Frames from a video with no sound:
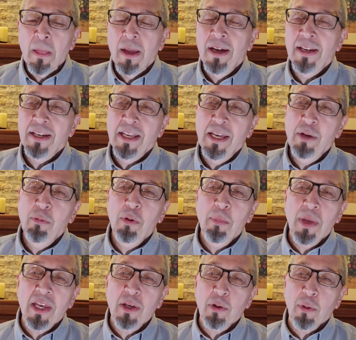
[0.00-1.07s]
and he will
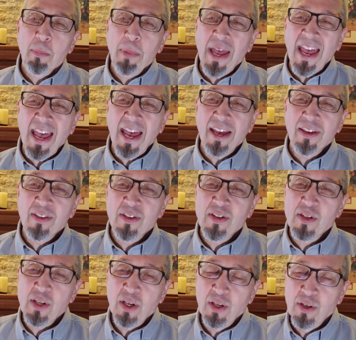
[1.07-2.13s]
make your
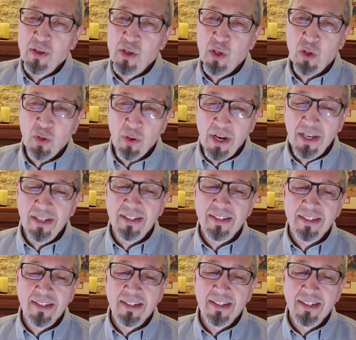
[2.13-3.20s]
paths
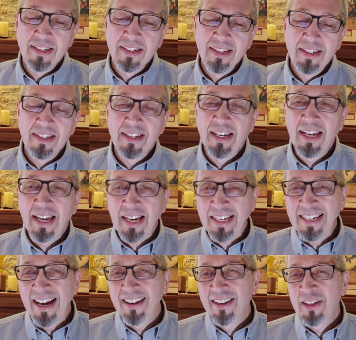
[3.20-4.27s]
straight.
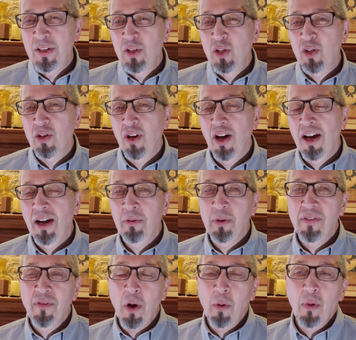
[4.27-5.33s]
Acknowledge.
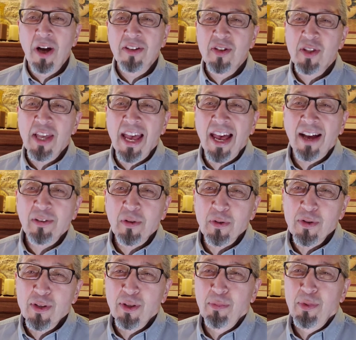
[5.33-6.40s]
We've all watched the
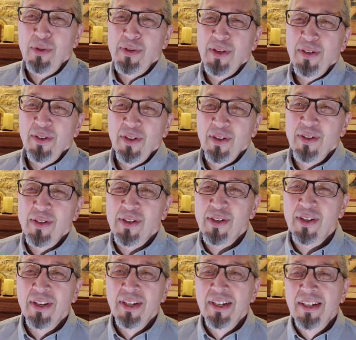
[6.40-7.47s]
actors, the
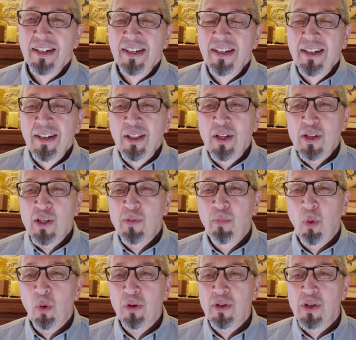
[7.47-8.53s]
musicians, the
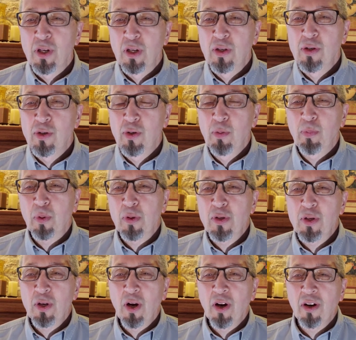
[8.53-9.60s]
sports
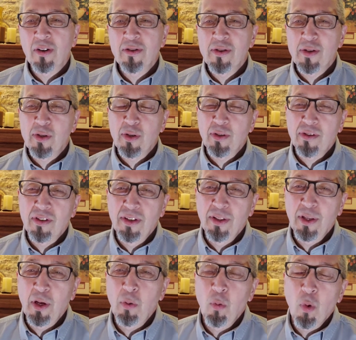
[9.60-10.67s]
superstars in
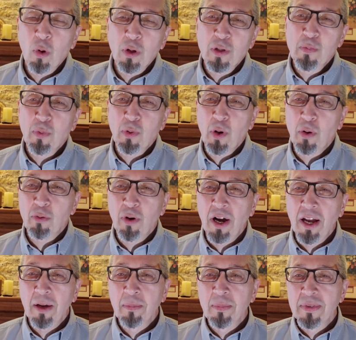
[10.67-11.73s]
the awards
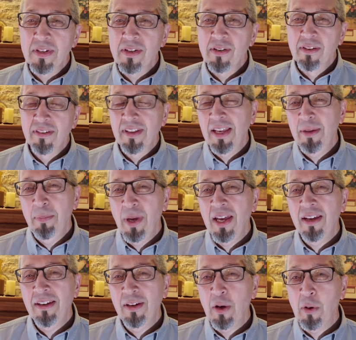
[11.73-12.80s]
programs. They
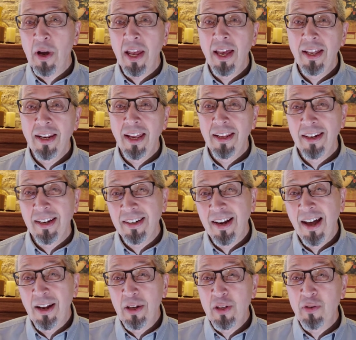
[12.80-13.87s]
may go ahead and
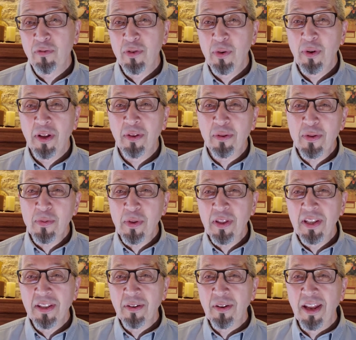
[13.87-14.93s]
acknowledge a few others
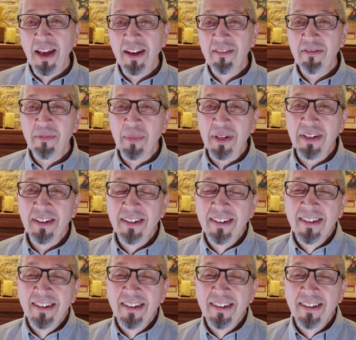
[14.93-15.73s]
within their life, but